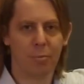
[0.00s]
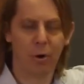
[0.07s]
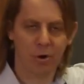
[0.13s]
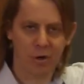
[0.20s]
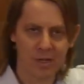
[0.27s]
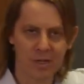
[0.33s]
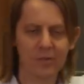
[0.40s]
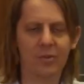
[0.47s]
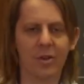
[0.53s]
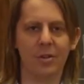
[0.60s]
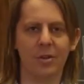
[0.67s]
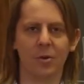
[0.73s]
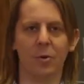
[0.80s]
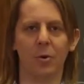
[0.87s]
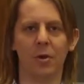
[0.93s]
part inside
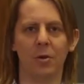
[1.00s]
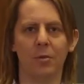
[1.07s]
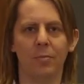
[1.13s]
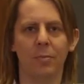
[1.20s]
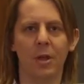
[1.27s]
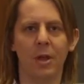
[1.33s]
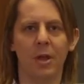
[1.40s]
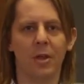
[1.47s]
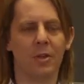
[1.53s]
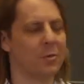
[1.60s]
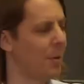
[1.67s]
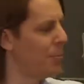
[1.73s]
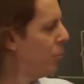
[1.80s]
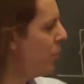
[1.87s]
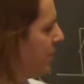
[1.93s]
the coil. So
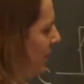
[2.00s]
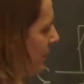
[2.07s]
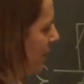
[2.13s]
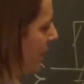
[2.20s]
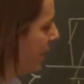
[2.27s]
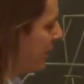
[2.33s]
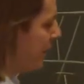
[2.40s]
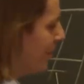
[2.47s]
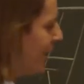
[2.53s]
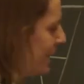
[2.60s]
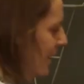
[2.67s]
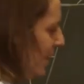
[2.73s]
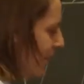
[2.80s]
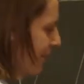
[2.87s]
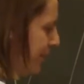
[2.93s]
my point is, the
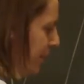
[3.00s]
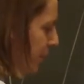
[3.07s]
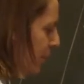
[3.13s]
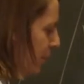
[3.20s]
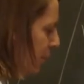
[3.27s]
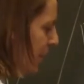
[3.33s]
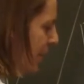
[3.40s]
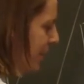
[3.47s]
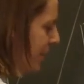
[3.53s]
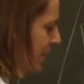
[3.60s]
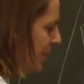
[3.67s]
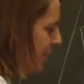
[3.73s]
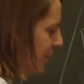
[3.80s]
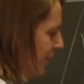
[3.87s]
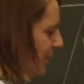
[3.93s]
magnetic field created
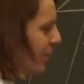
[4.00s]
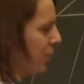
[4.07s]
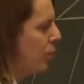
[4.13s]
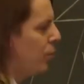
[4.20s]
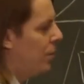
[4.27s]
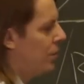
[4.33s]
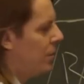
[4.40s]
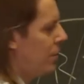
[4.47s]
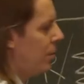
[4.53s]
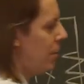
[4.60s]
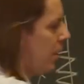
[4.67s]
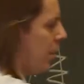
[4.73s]
inside the coil